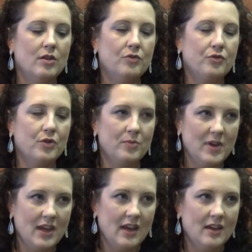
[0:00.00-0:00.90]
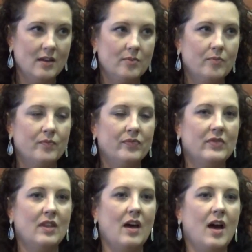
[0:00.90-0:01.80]
for me,
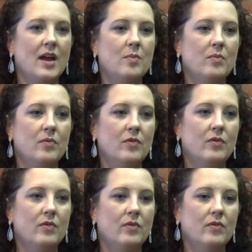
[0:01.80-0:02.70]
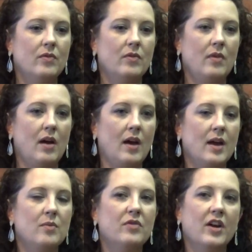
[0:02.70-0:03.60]
I
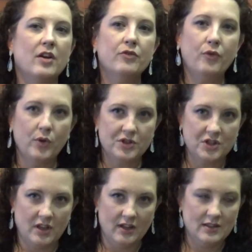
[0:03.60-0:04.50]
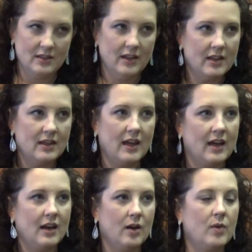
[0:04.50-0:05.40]
am very fortunate in
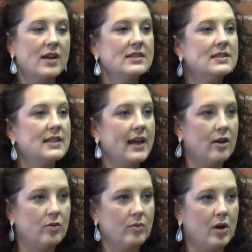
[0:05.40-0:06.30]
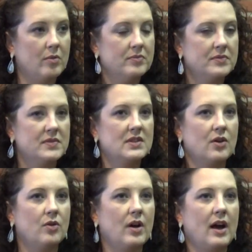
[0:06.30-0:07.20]
that I was a stay-at-home mom,
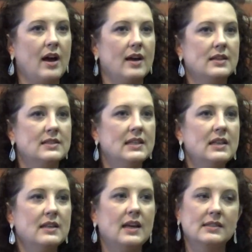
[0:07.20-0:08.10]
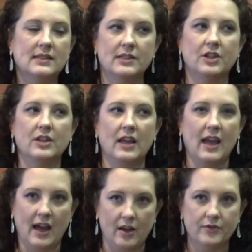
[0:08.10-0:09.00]
so I didn't necessarily
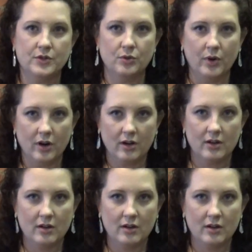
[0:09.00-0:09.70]
have to work,